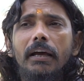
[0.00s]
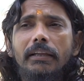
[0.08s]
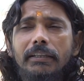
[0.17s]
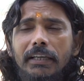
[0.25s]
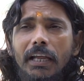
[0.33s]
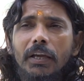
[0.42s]

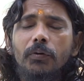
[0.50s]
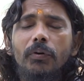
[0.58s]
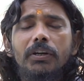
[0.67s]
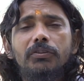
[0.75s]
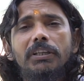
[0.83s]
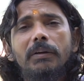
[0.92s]
Then I
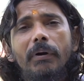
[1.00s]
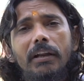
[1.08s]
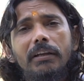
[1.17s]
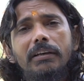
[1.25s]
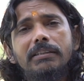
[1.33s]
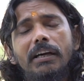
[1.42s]
went to the
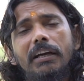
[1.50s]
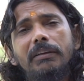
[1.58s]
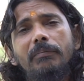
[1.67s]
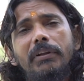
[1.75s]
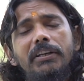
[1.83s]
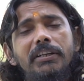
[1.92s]
Himalayas. I
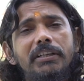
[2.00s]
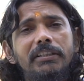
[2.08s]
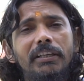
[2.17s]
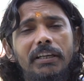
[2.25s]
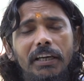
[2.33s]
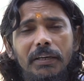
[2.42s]
meditated in
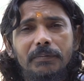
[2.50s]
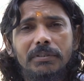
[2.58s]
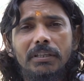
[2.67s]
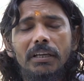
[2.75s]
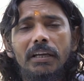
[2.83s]
the caves